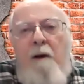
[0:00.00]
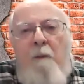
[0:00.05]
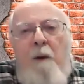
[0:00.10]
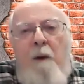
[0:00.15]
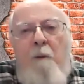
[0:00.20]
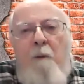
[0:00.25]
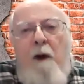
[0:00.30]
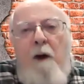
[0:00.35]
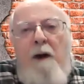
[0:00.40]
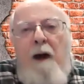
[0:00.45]
We
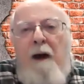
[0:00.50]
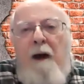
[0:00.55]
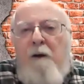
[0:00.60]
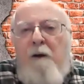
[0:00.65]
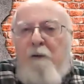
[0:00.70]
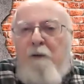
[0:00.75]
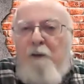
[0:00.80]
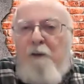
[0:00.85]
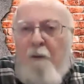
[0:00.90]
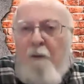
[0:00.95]
went on a
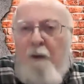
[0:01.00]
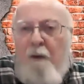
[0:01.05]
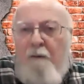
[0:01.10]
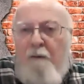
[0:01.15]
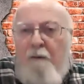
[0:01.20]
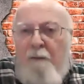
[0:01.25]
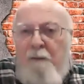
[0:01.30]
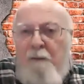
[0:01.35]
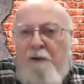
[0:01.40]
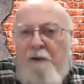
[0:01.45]
tour
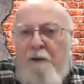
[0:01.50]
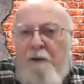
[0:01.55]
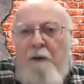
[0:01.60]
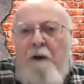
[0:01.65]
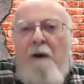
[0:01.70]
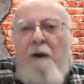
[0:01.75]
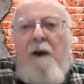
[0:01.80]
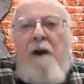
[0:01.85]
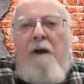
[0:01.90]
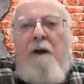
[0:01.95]
from
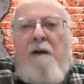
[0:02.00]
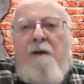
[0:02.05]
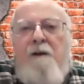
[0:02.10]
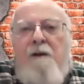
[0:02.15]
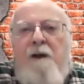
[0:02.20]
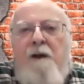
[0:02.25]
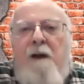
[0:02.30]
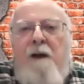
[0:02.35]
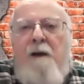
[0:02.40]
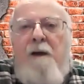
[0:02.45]
school to
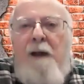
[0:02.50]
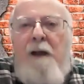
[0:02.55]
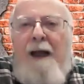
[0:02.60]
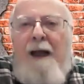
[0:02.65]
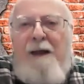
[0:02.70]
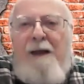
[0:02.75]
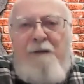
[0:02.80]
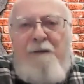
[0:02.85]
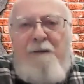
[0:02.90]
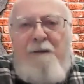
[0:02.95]
see a
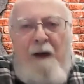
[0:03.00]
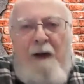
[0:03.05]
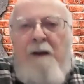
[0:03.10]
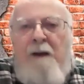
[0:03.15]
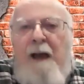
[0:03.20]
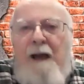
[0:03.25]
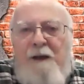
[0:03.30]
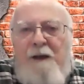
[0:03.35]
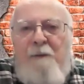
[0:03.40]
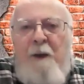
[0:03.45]
glass a
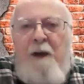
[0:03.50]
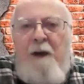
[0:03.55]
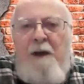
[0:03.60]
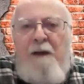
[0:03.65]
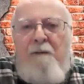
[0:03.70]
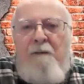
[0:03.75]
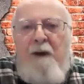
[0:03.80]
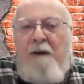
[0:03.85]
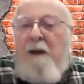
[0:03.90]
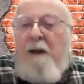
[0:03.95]
glass
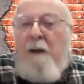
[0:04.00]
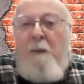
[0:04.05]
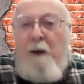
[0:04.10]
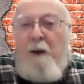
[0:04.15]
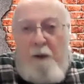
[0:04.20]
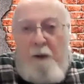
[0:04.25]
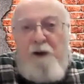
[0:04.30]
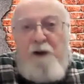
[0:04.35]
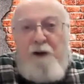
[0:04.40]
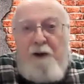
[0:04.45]
making factory. They made
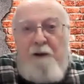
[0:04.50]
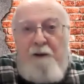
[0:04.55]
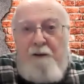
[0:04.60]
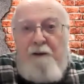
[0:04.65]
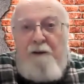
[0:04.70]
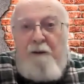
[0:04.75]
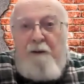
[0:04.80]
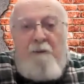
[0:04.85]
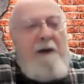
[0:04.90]
windshields.